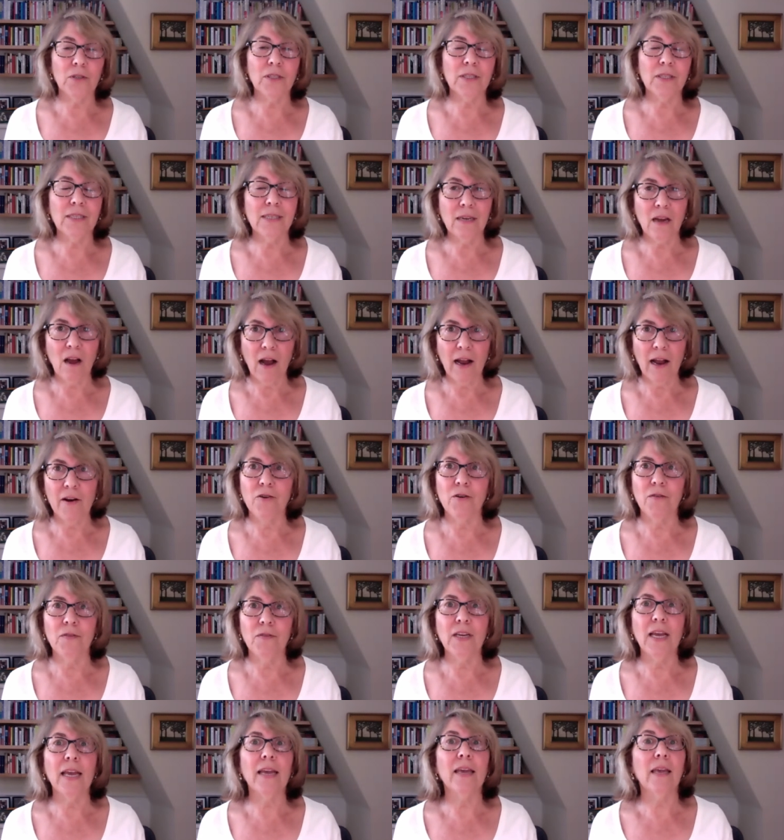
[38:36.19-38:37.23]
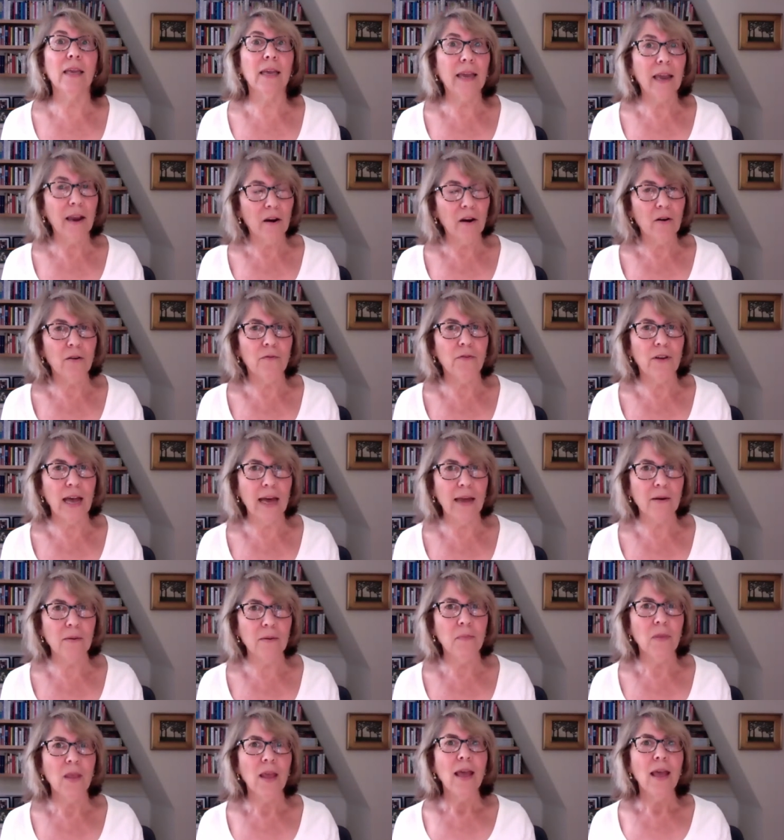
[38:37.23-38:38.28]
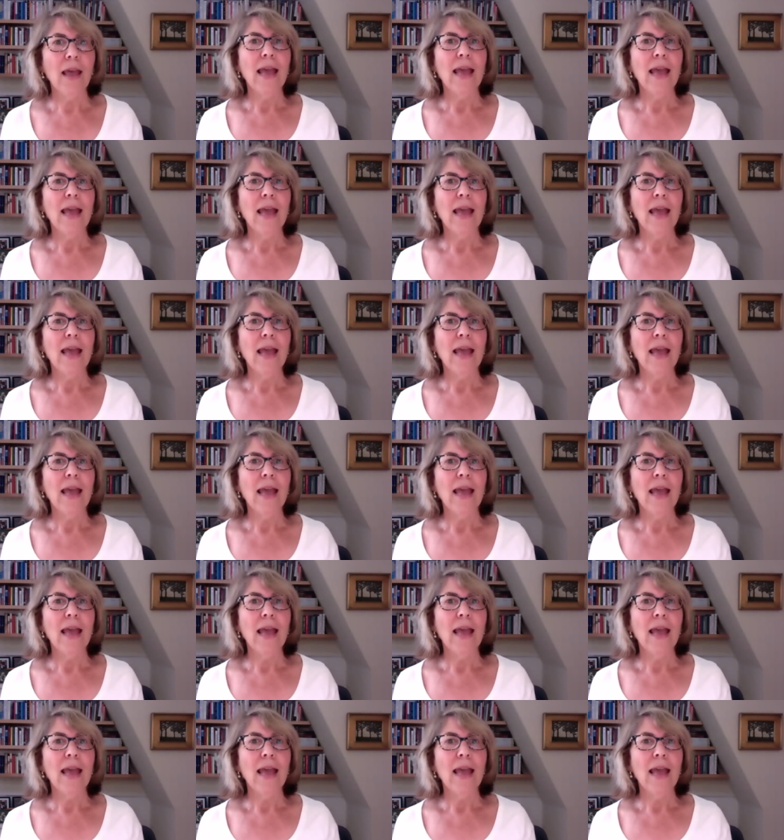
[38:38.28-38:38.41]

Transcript: really tired of taking care of Adam.